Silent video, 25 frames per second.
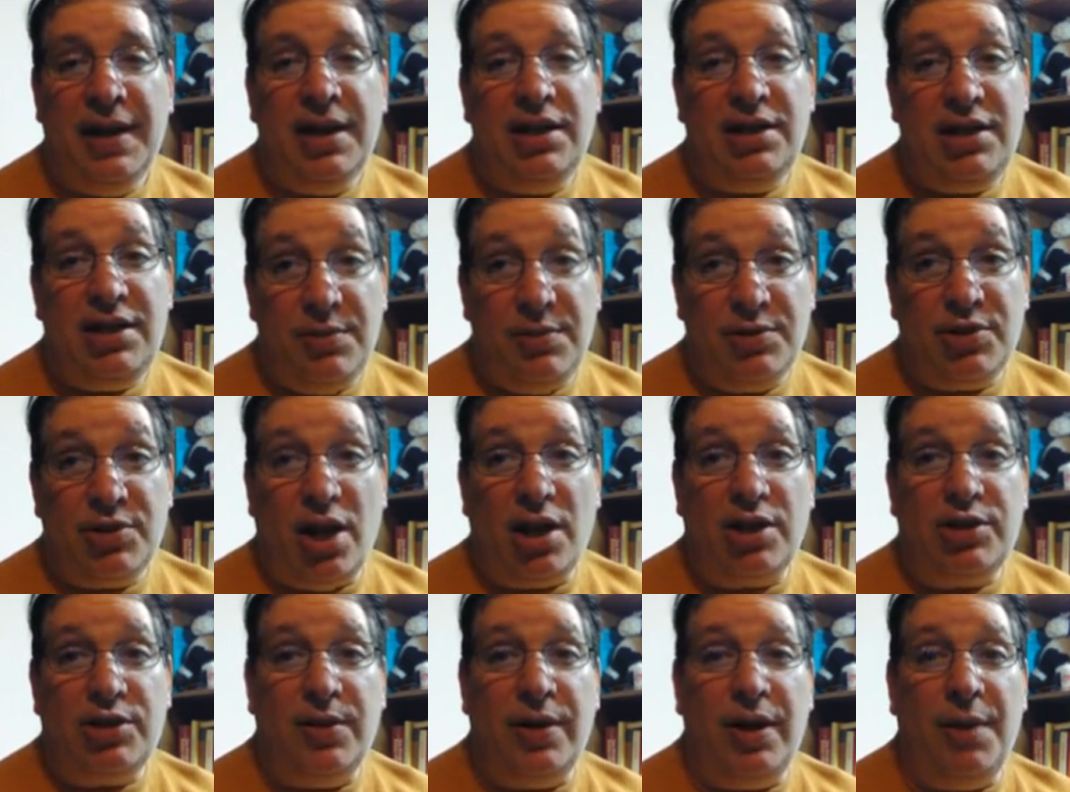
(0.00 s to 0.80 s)
She was
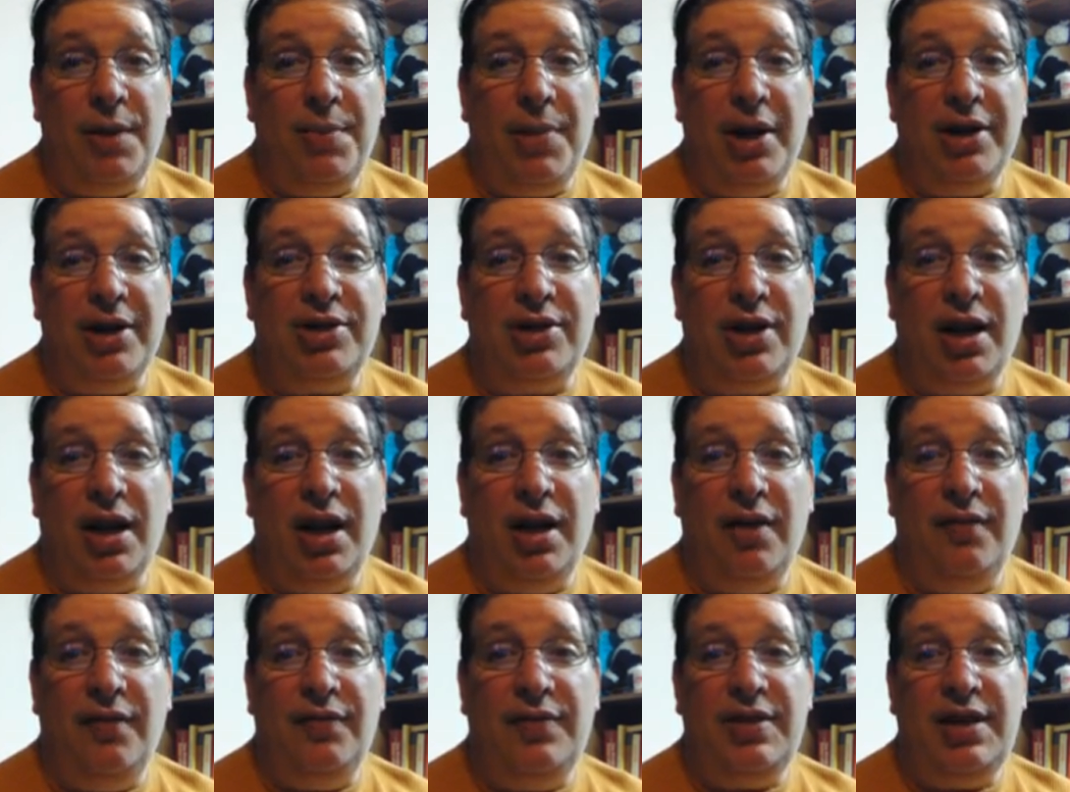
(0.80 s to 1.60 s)
also in a bunch
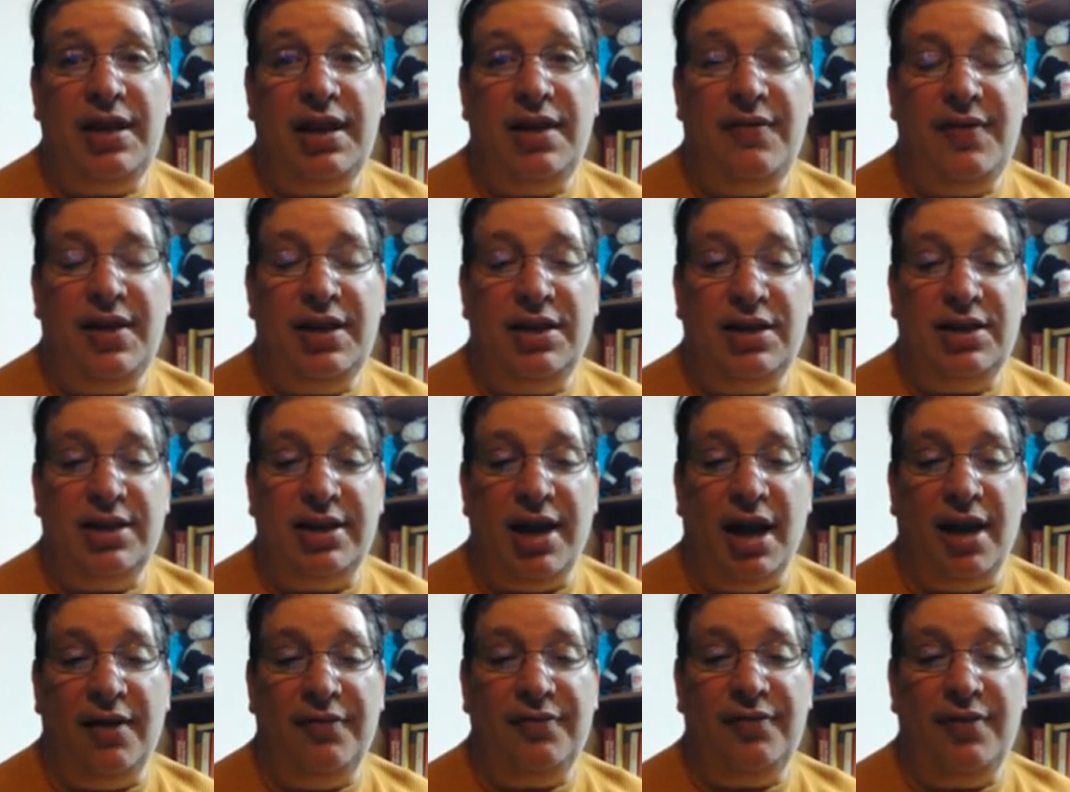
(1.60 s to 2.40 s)
of TV
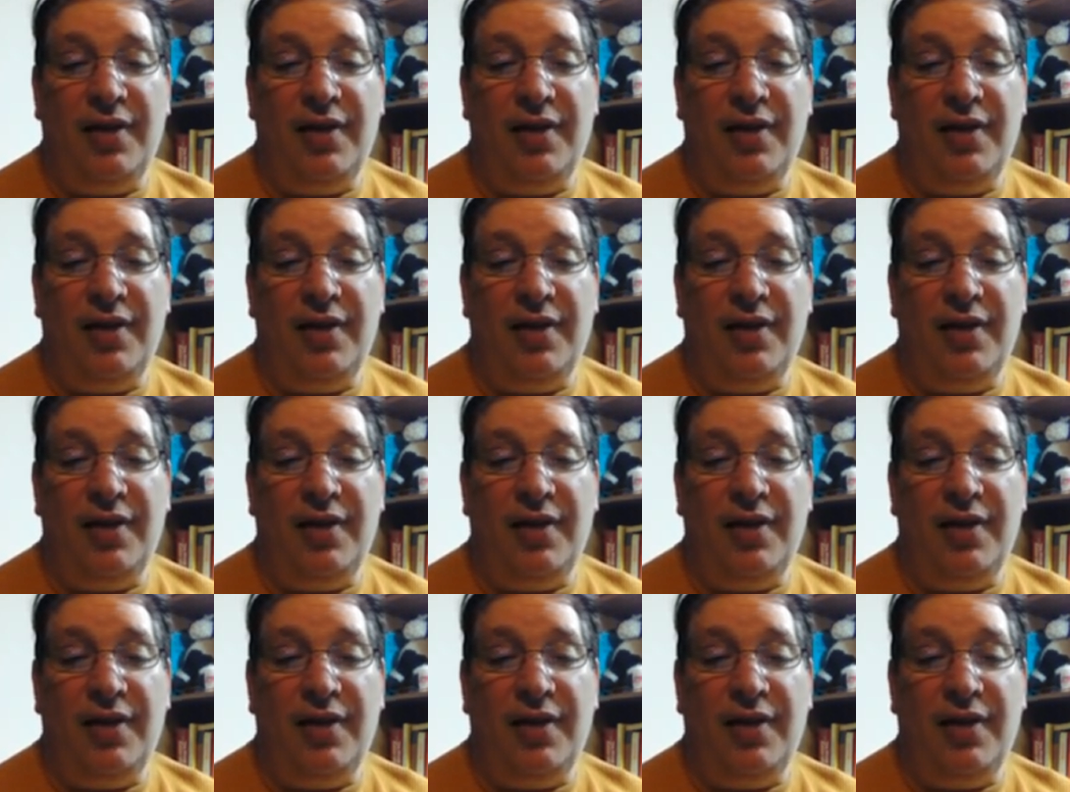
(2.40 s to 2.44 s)
stuff,